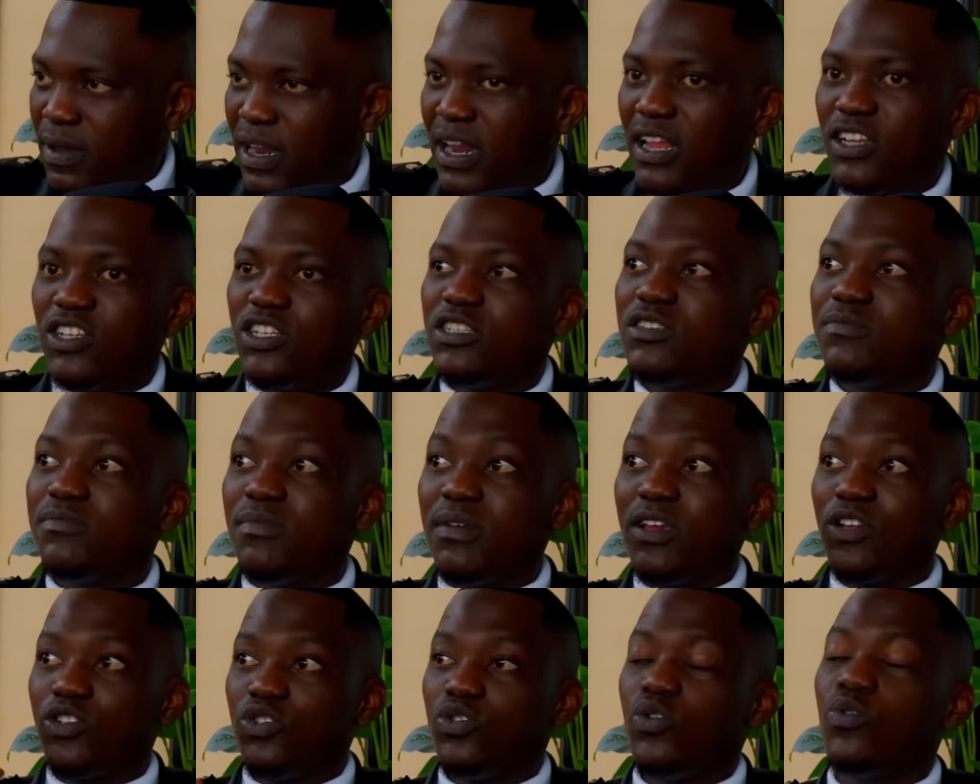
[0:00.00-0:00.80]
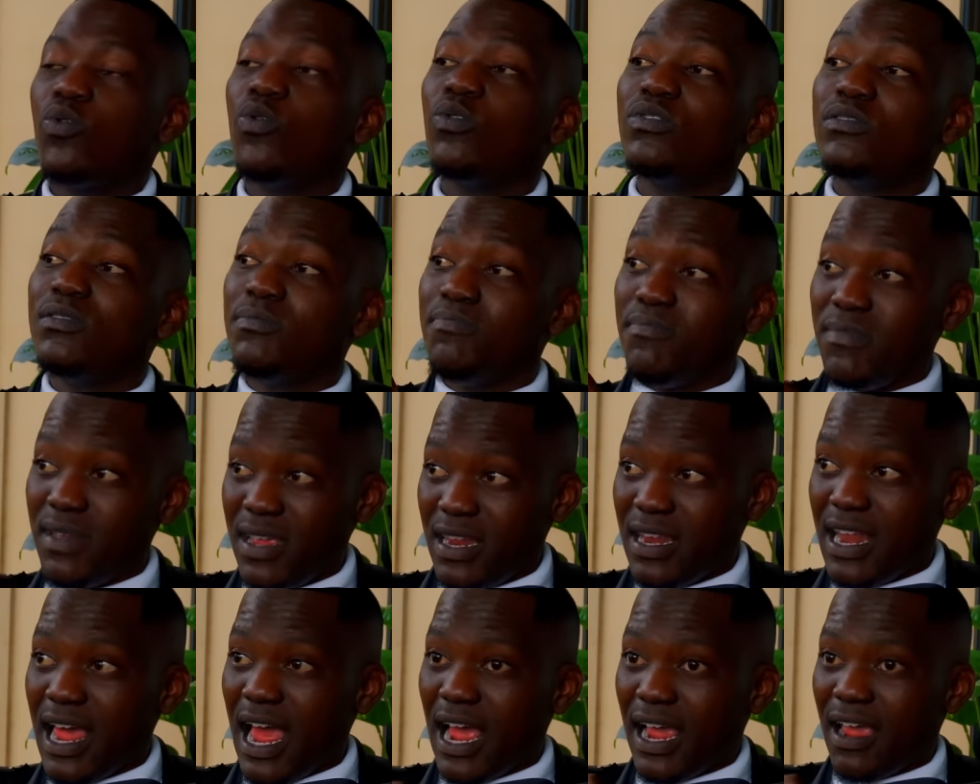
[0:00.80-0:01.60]
But I just make sure with
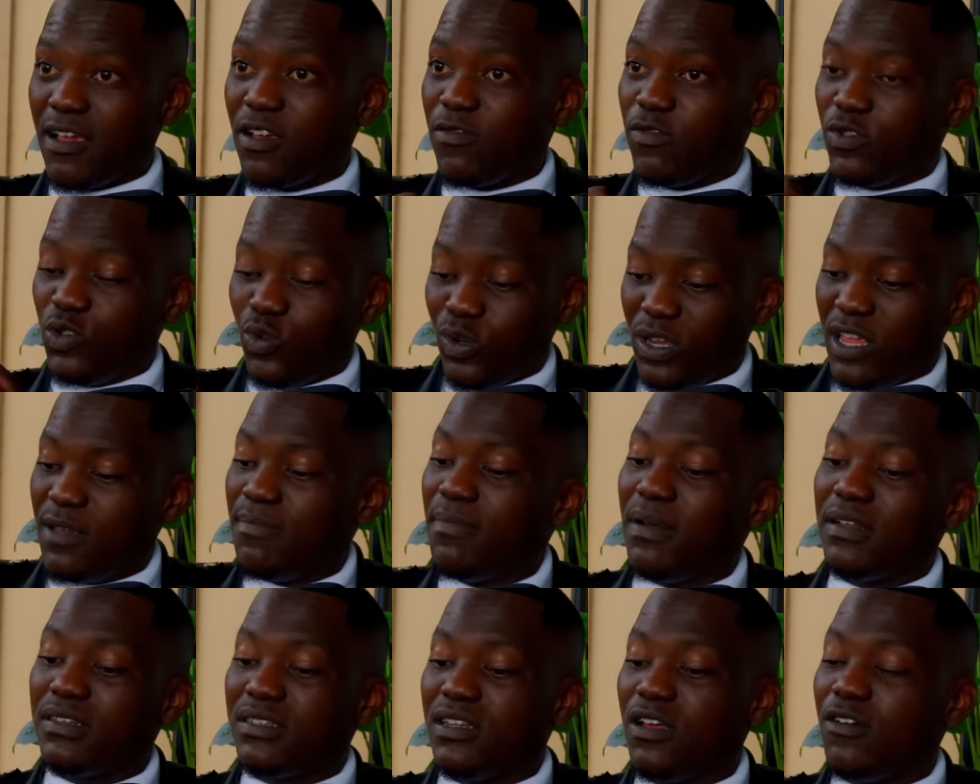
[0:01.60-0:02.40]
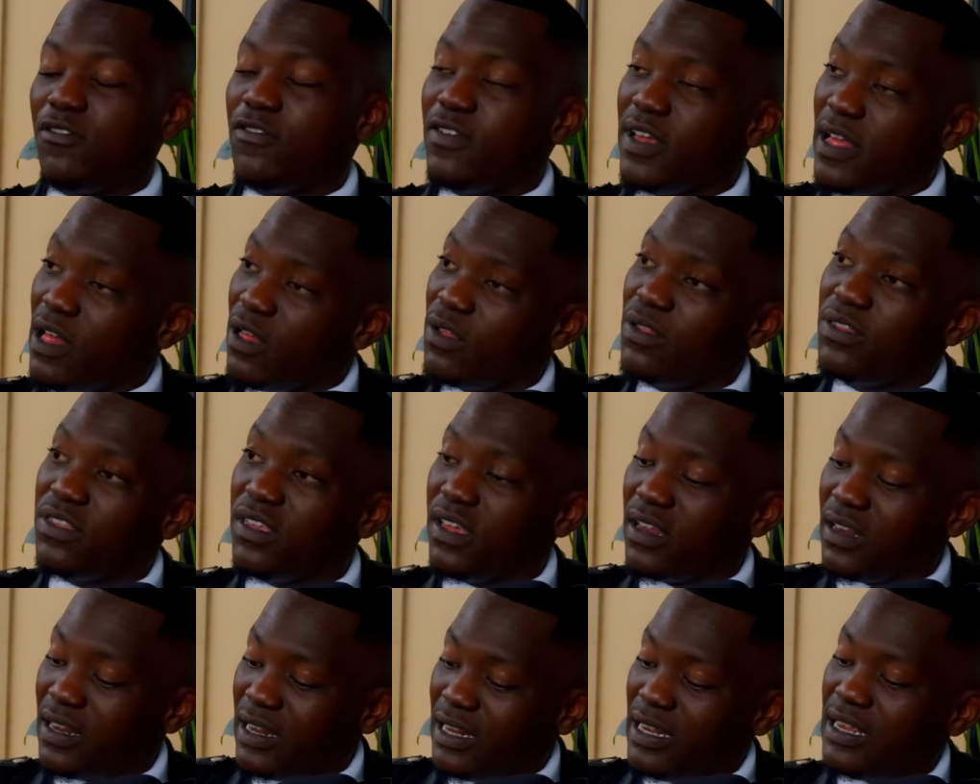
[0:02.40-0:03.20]
me, like, to keep myself
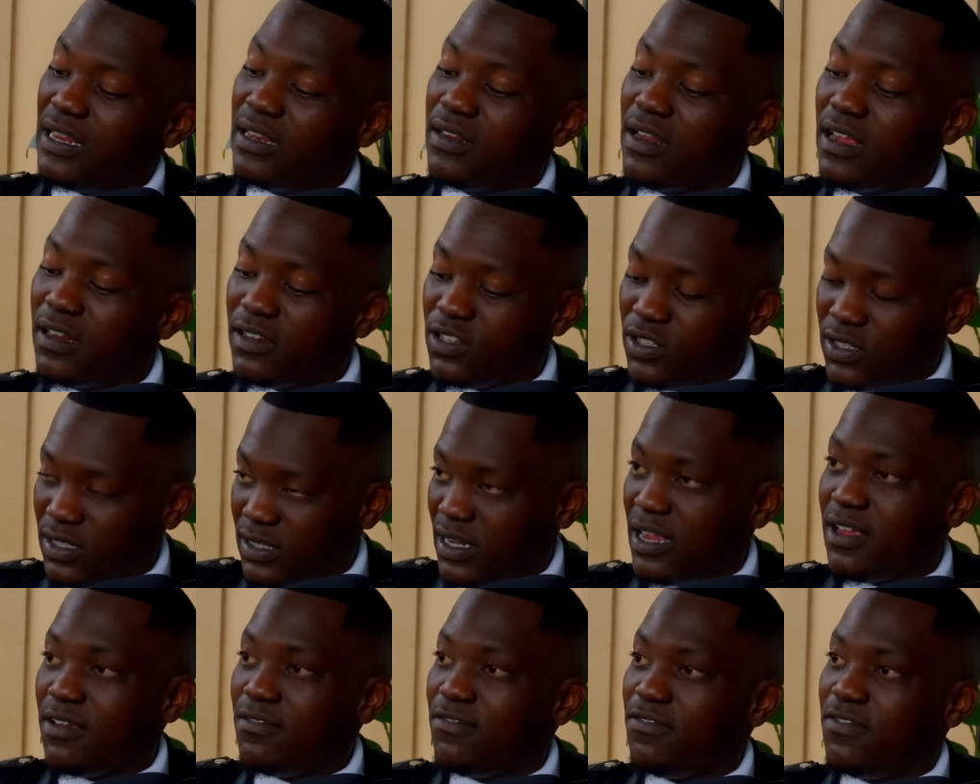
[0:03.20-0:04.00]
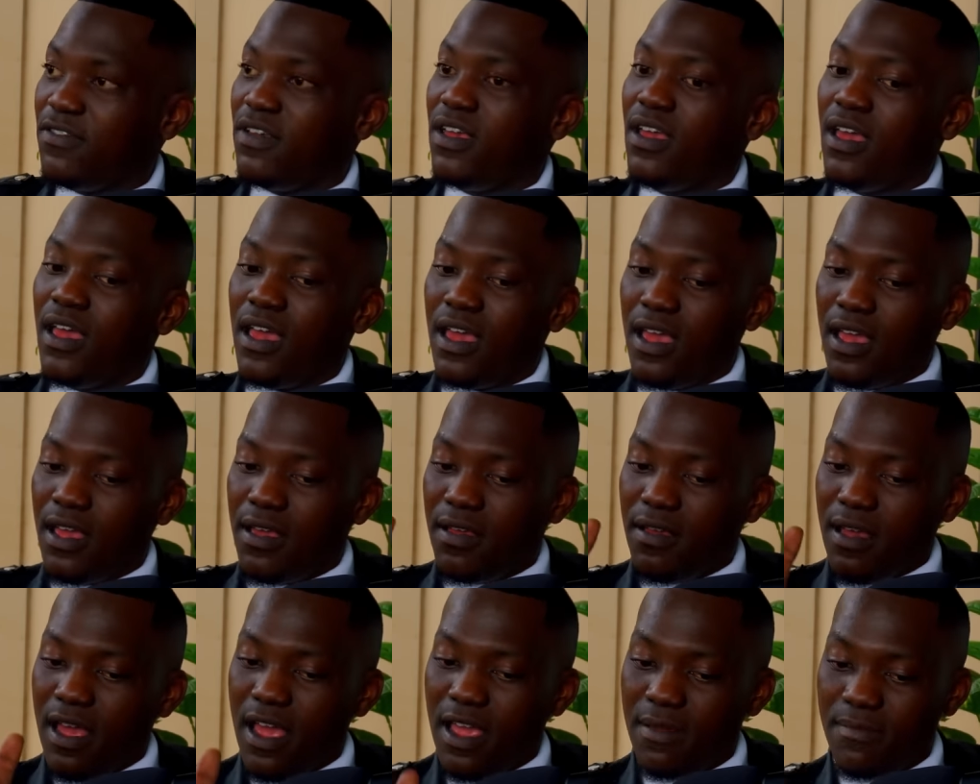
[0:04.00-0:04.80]
healthy and clean and safe,
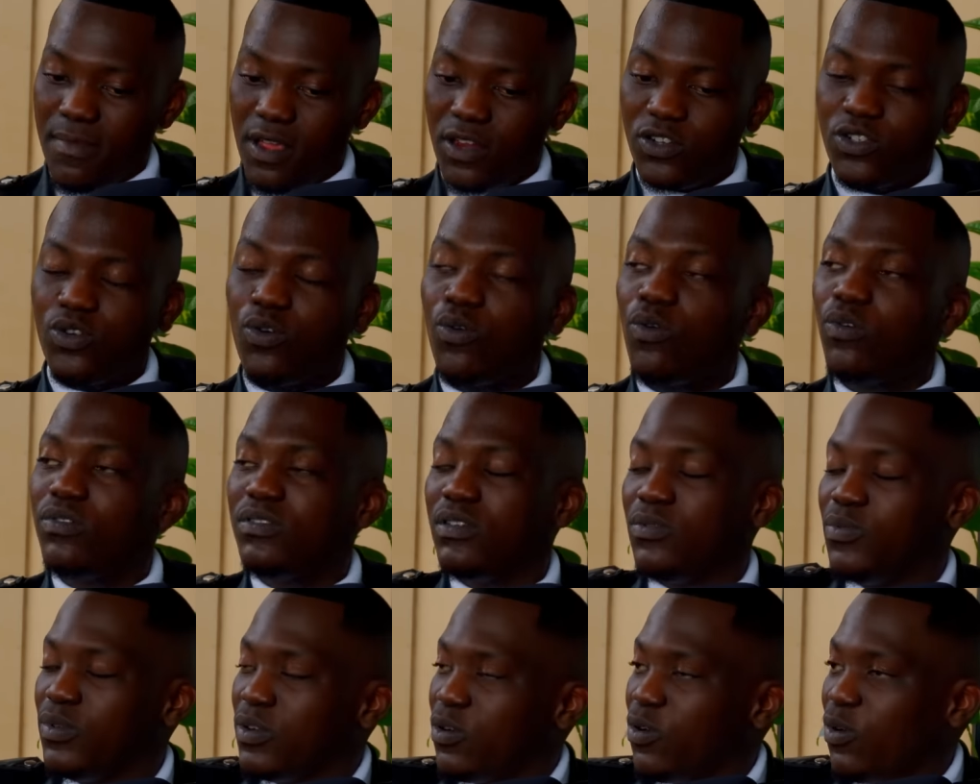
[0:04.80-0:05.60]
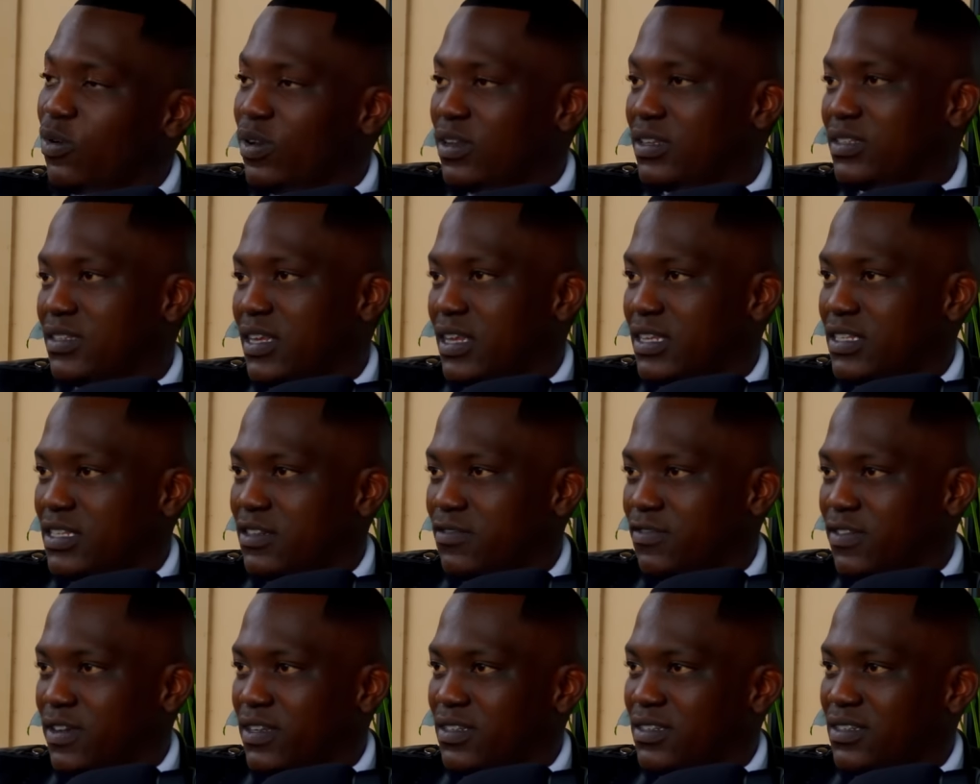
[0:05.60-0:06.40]
I make sure we go and
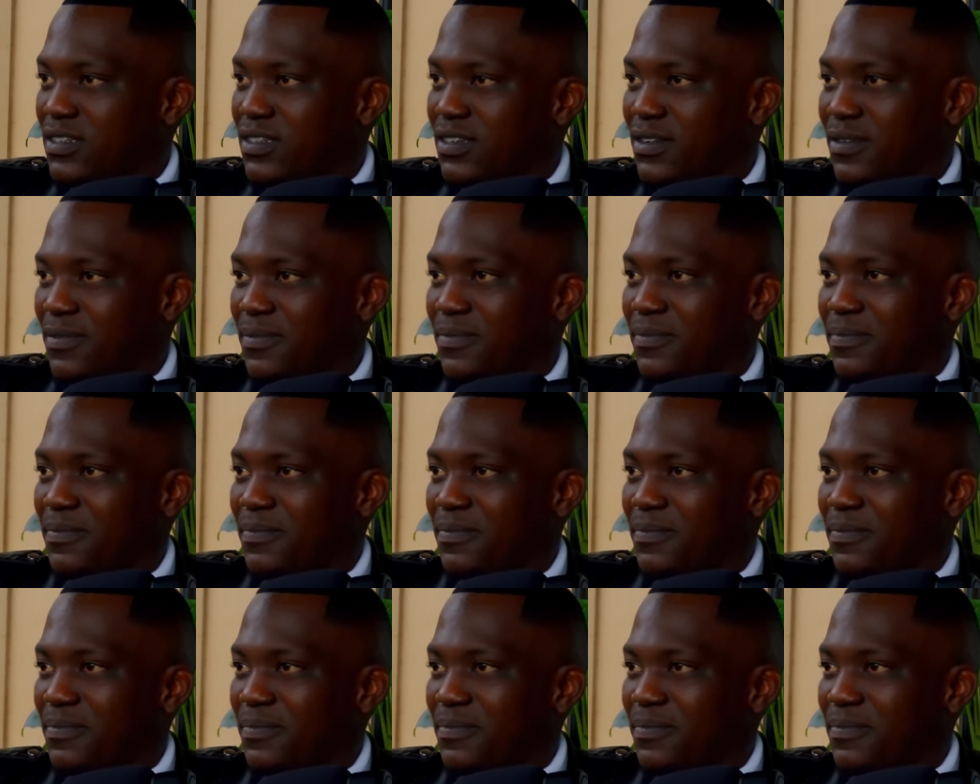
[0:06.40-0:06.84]
test first.